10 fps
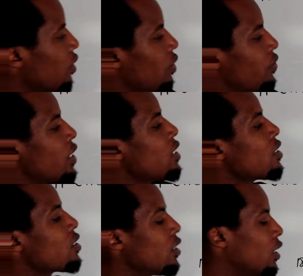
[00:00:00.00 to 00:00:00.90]

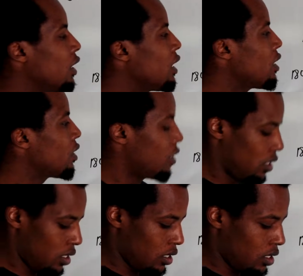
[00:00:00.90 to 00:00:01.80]
360 degrees
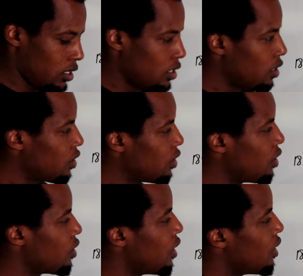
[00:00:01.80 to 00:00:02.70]

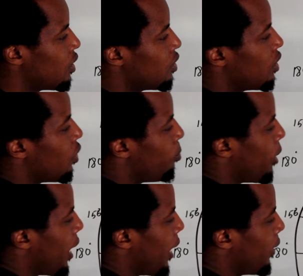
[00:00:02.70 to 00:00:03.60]
is 8 as 0
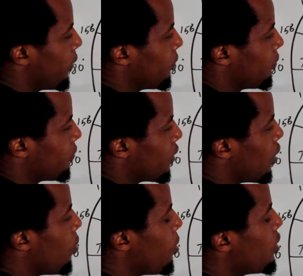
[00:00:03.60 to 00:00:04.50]
pi.
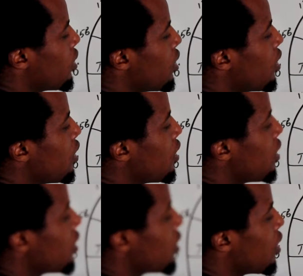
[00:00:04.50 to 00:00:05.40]
0 degrees is